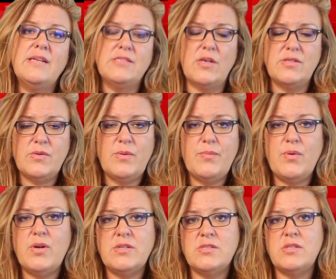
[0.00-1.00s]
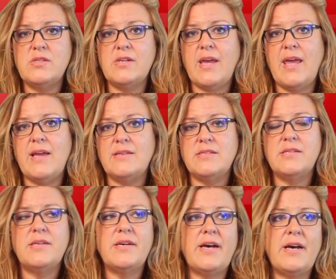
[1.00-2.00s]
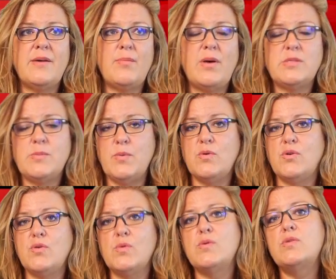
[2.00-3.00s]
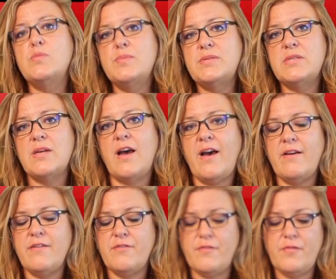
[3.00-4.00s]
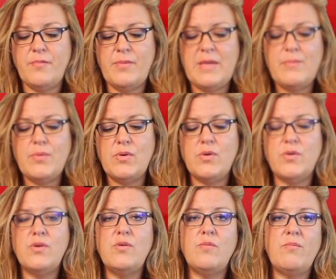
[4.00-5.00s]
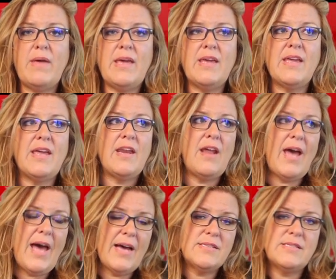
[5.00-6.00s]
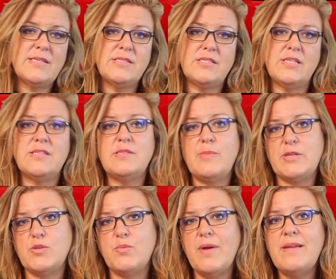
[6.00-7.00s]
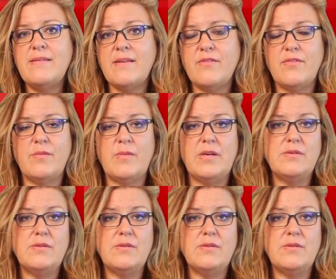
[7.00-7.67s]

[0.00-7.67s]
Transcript: It's also important to look at uh, possible groups of people who may get access to special pricing from you.